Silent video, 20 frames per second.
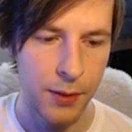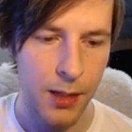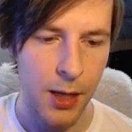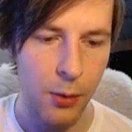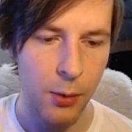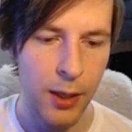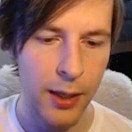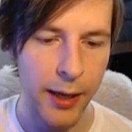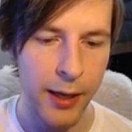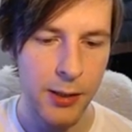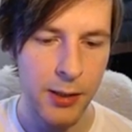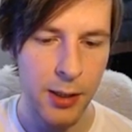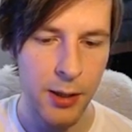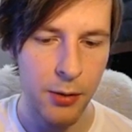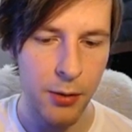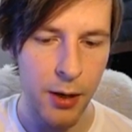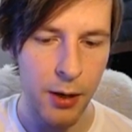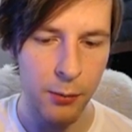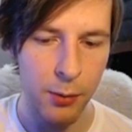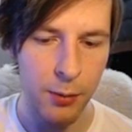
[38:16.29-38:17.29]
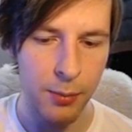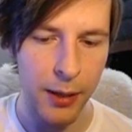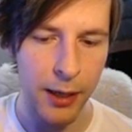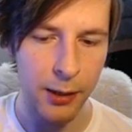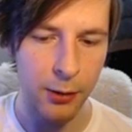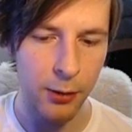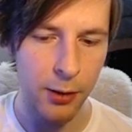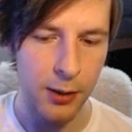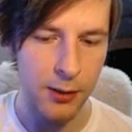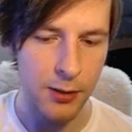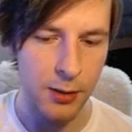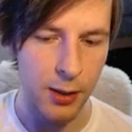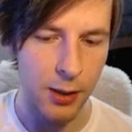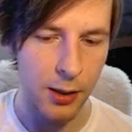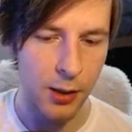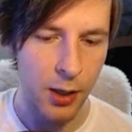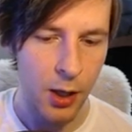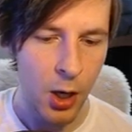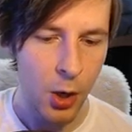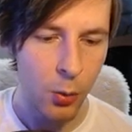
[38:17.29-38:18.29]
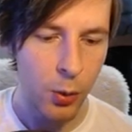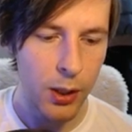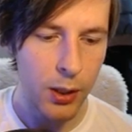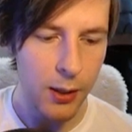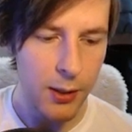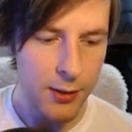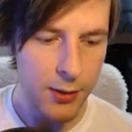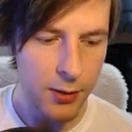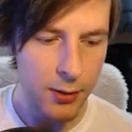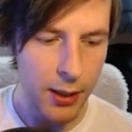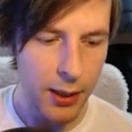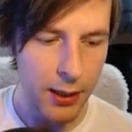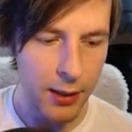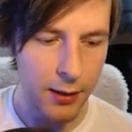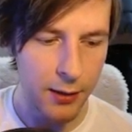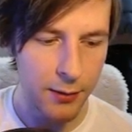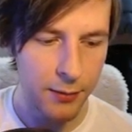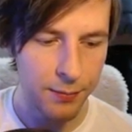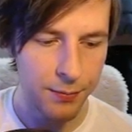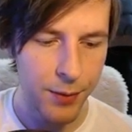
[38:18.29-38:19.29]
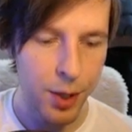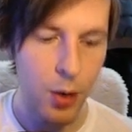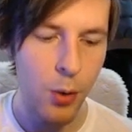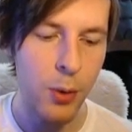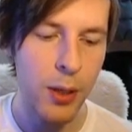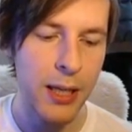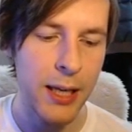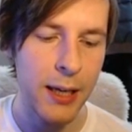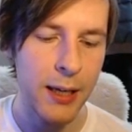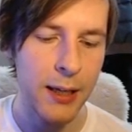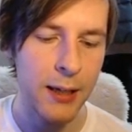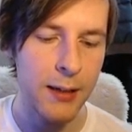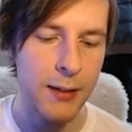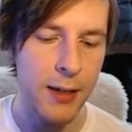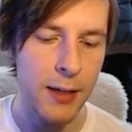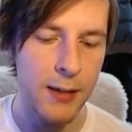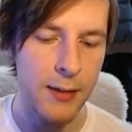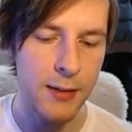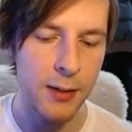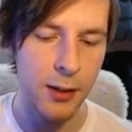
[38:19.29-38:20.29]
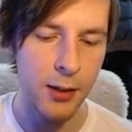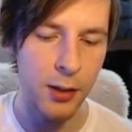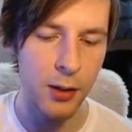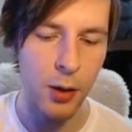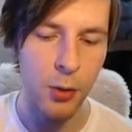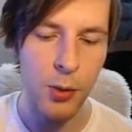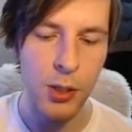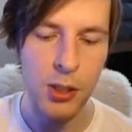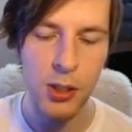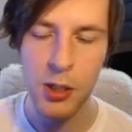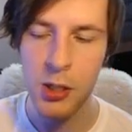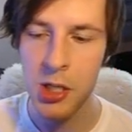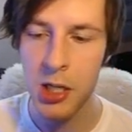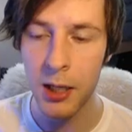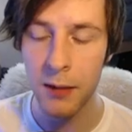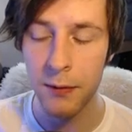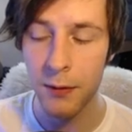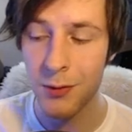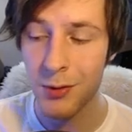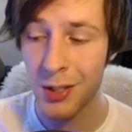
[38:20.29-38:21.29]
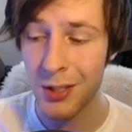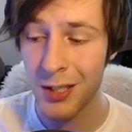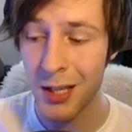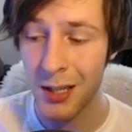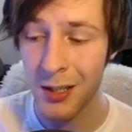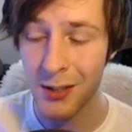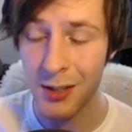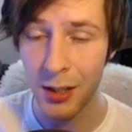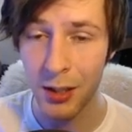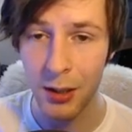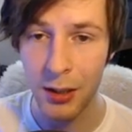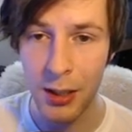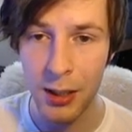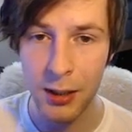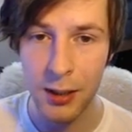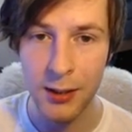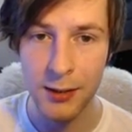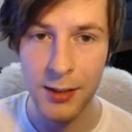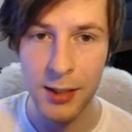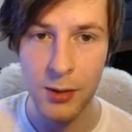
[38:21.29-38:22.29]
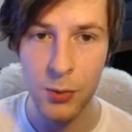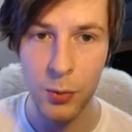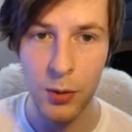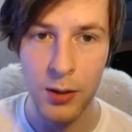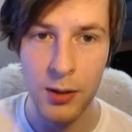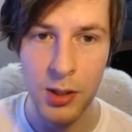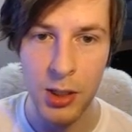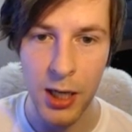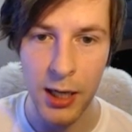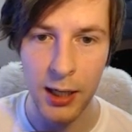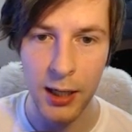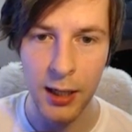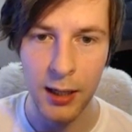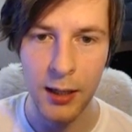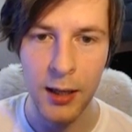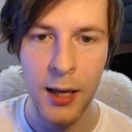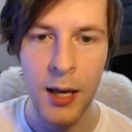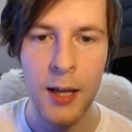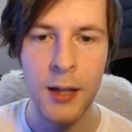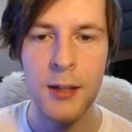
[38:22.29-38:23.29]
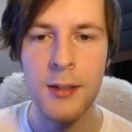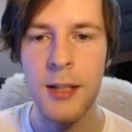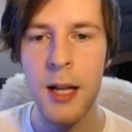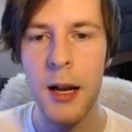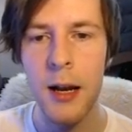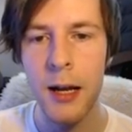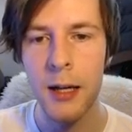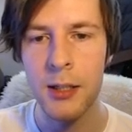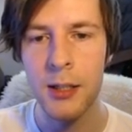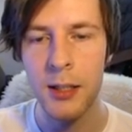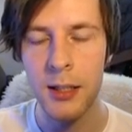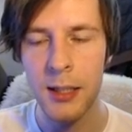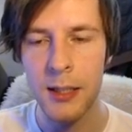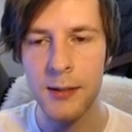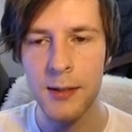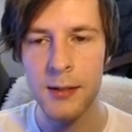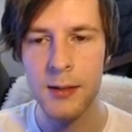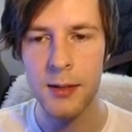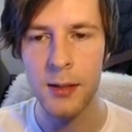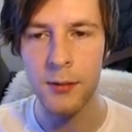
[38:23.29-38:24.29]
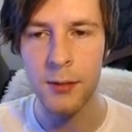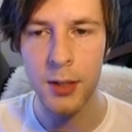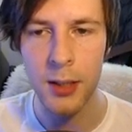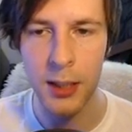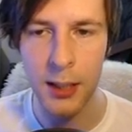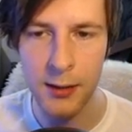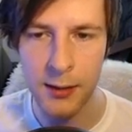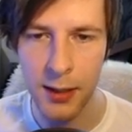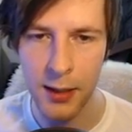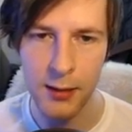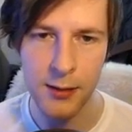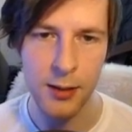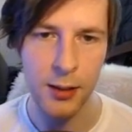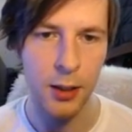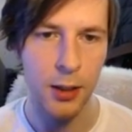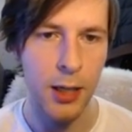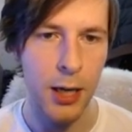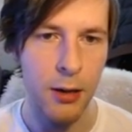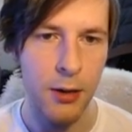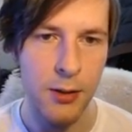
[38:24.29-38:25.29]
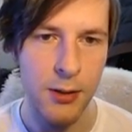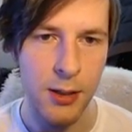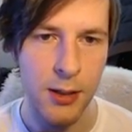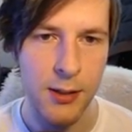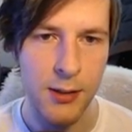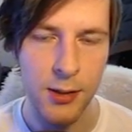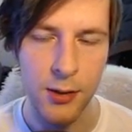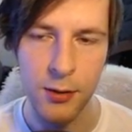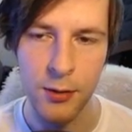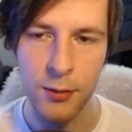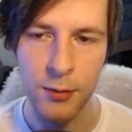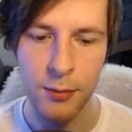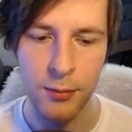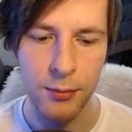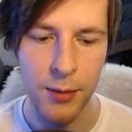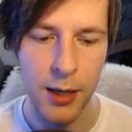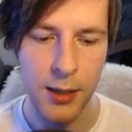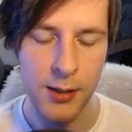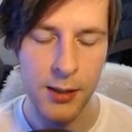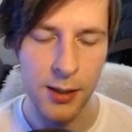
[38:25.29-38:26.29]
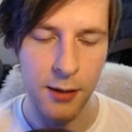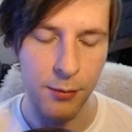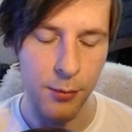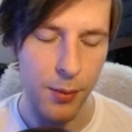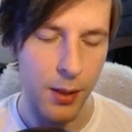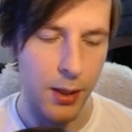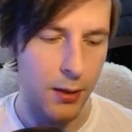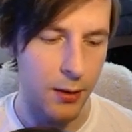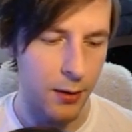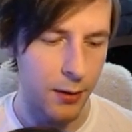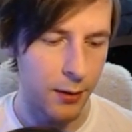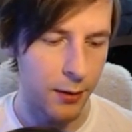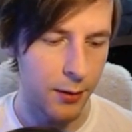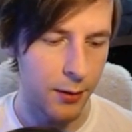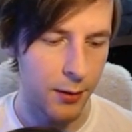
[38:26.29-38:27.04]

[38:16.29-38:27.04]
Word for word: Now we can actually threaten with Black Orchestra. We could also like, oh, we can't get a Datasucker. Oh, we should have checked if there was a Datasucker in here because that's worth checking. There's not actually an easy server to get Datasucker counters on, so actually never mind.